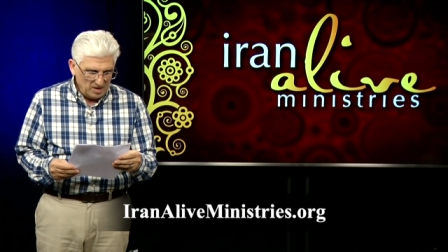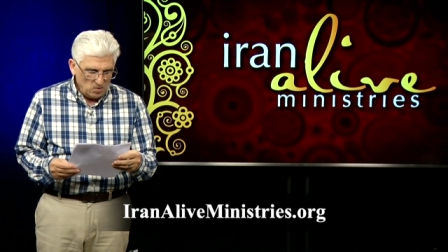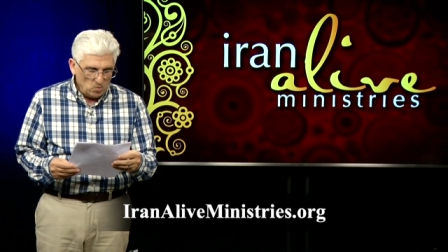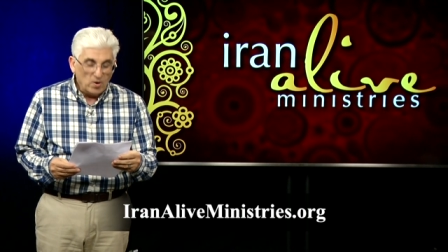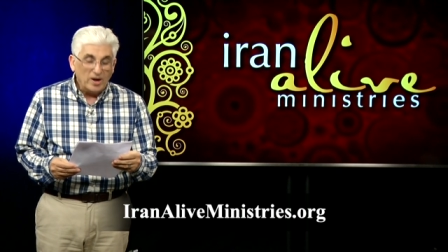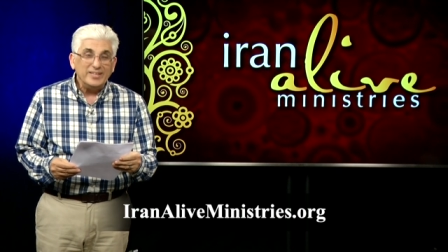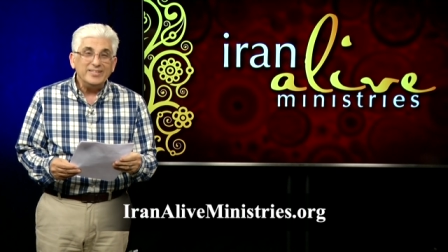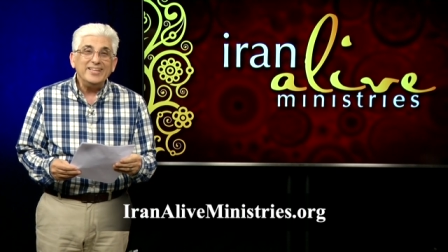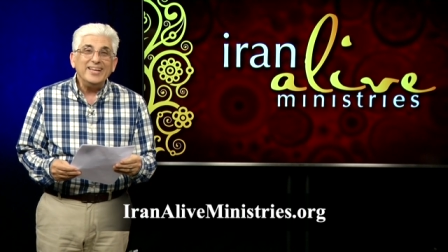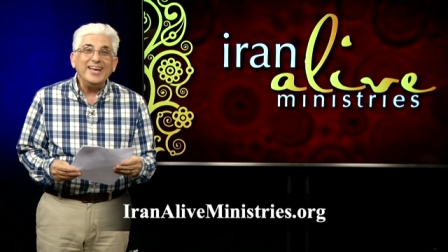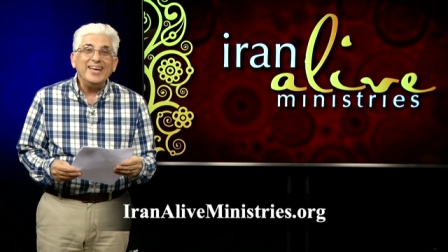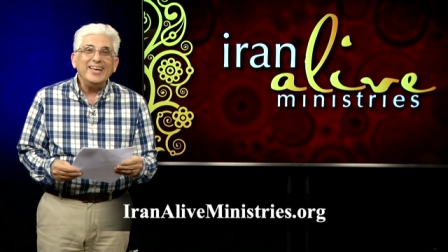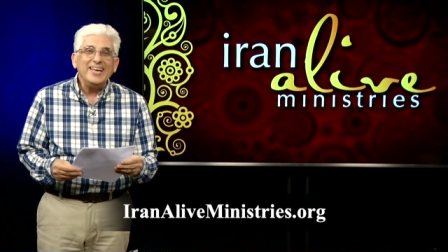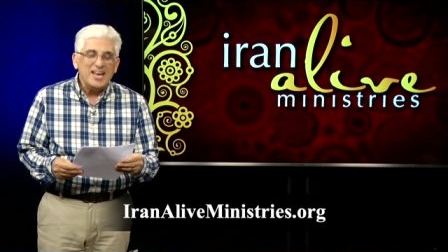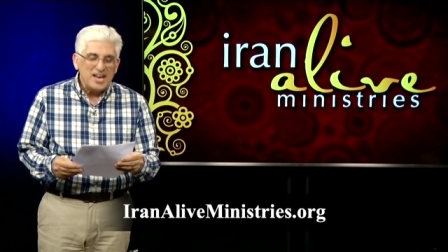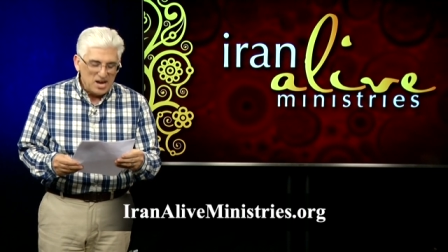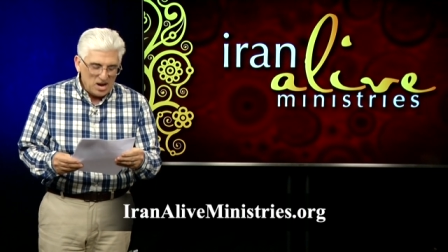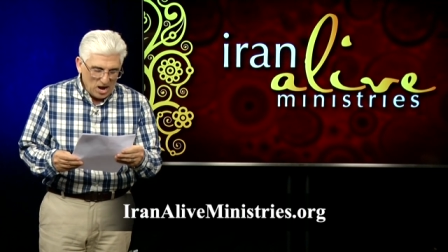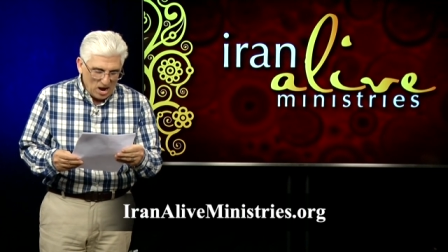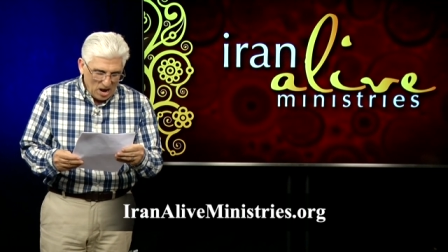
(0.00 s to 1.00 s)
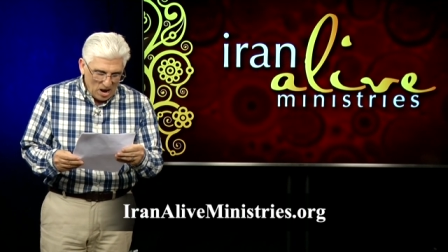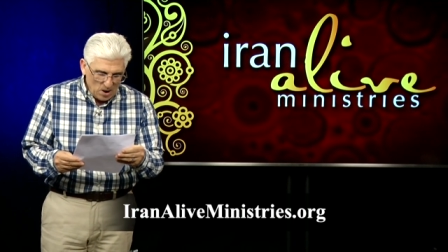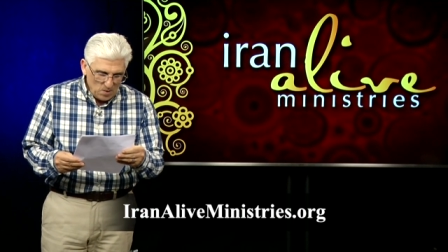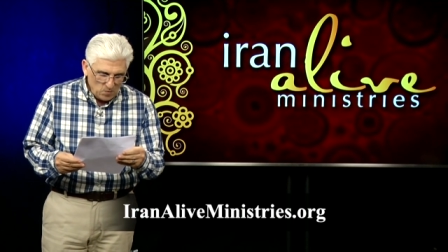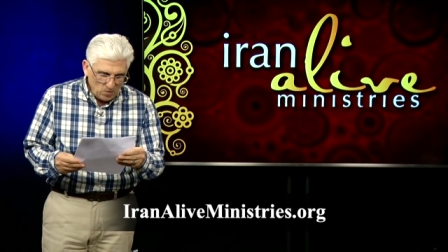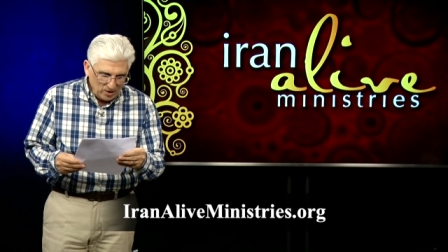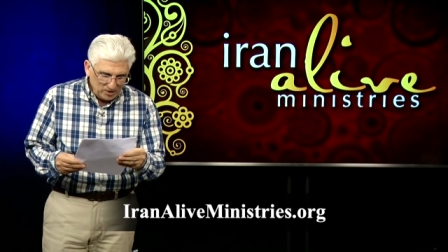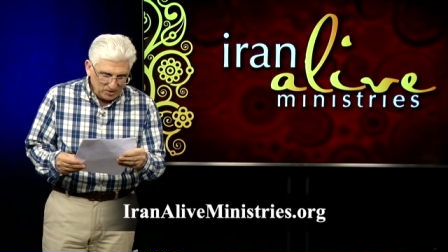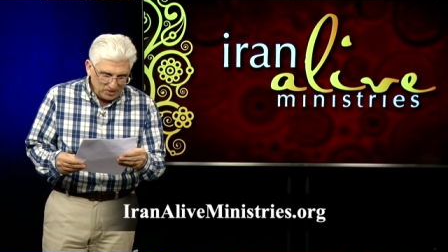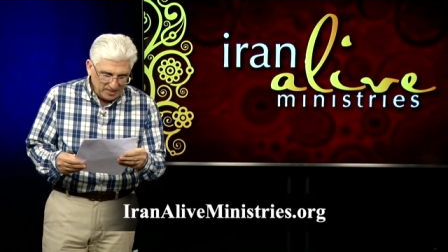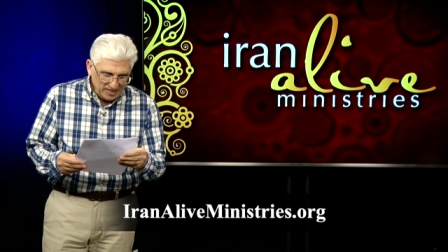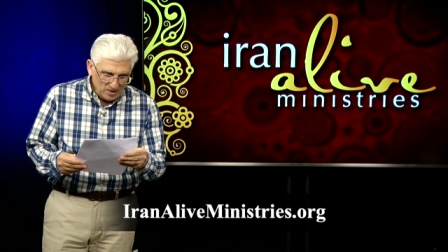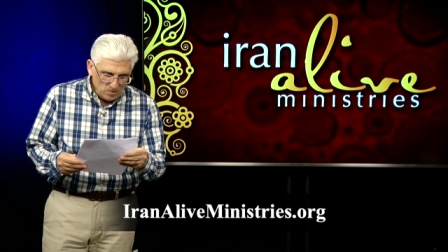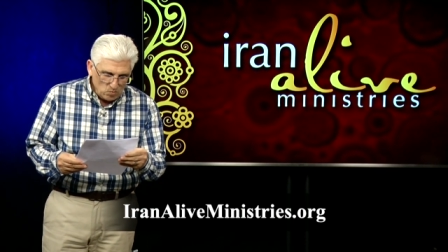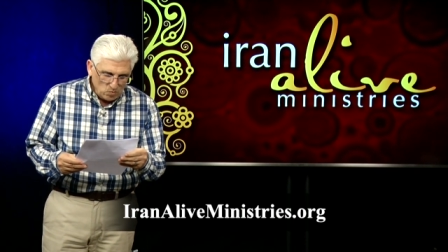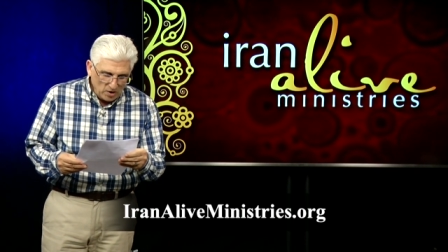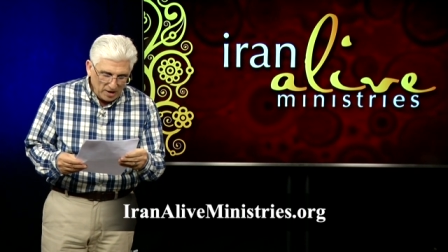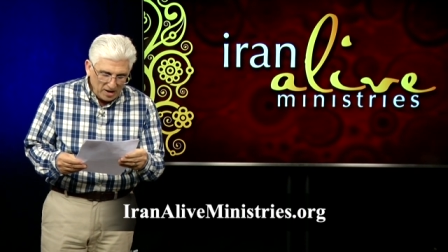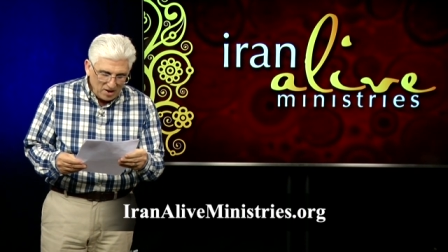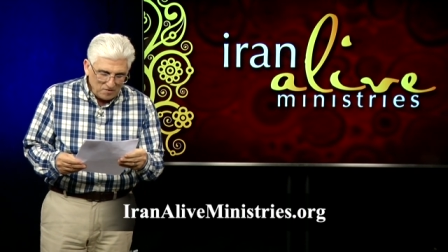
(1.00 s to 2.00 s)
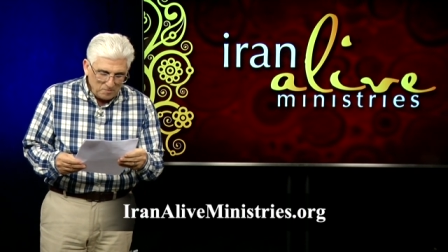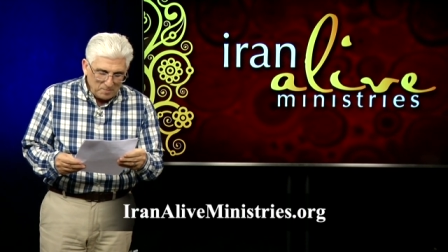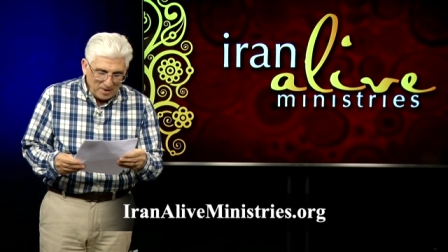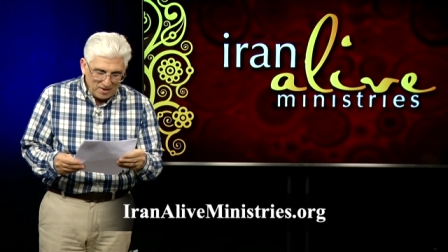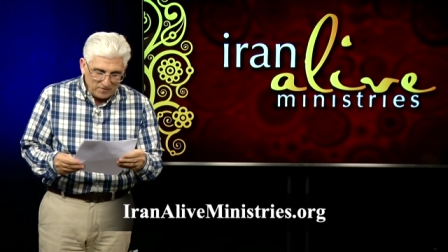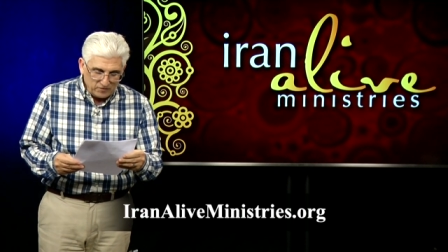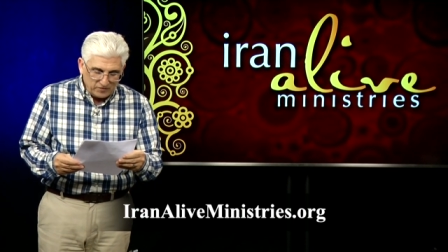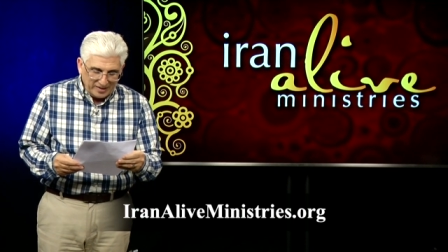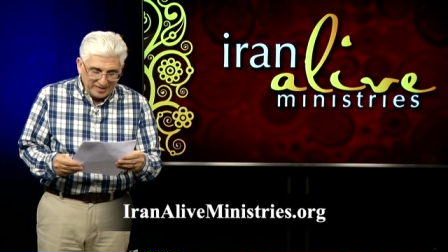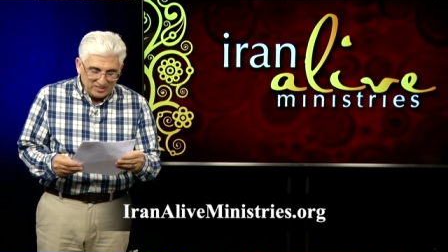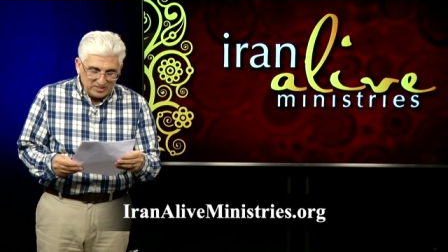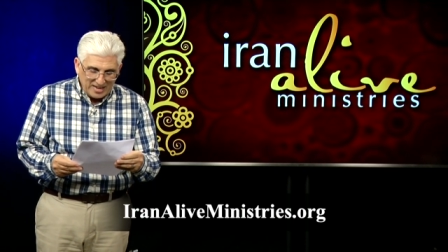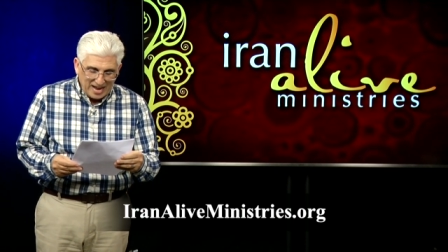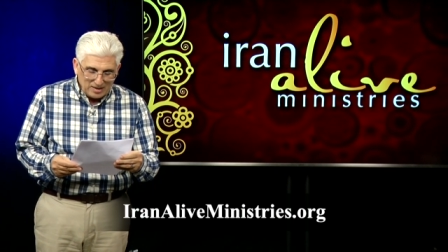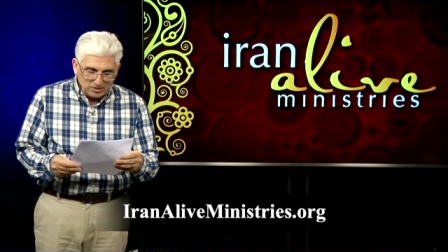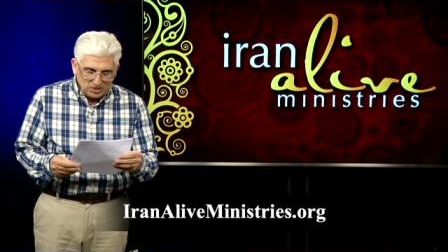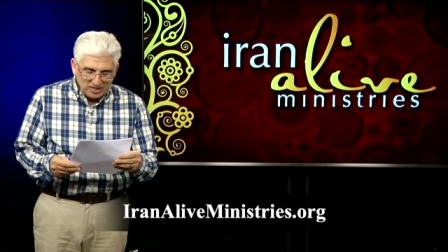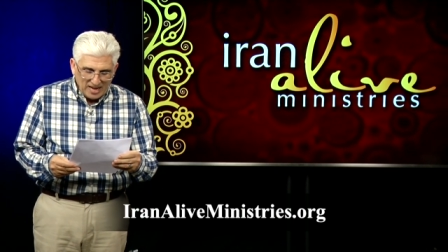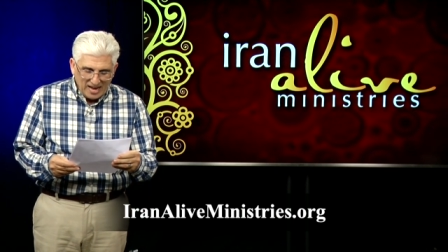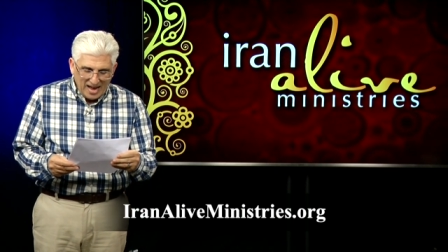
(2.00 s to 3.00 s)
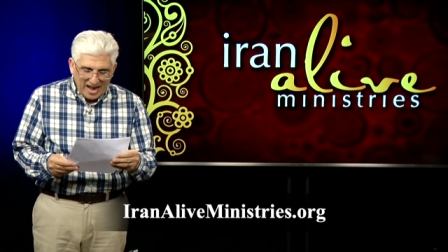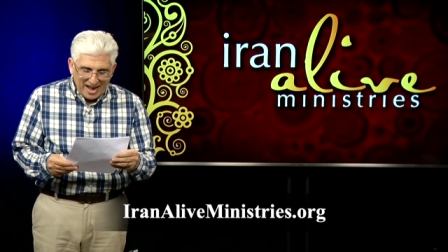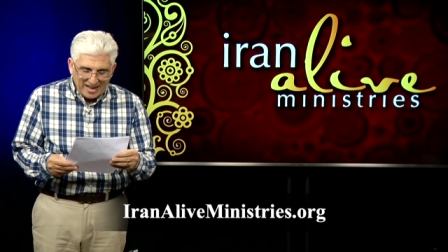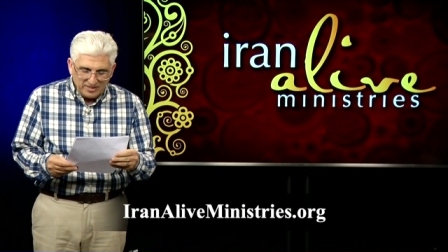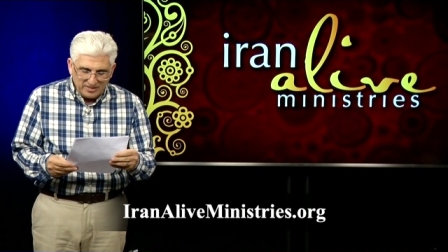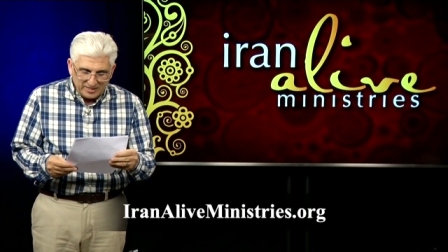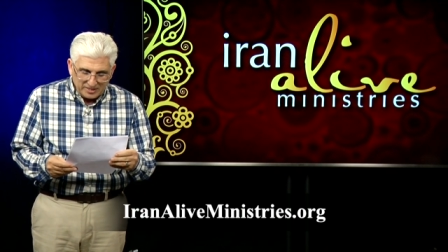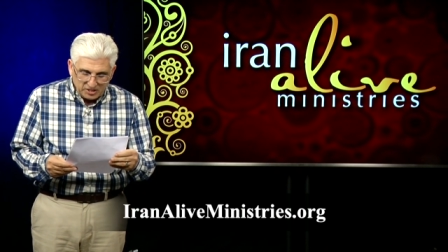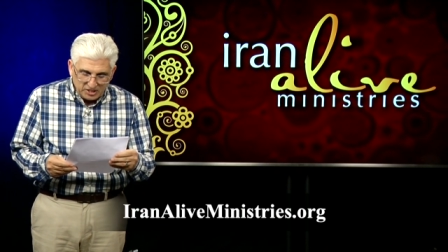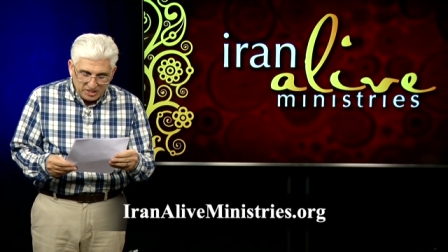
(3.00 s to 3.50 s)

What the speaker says: One day, I was in one of my friend's house and their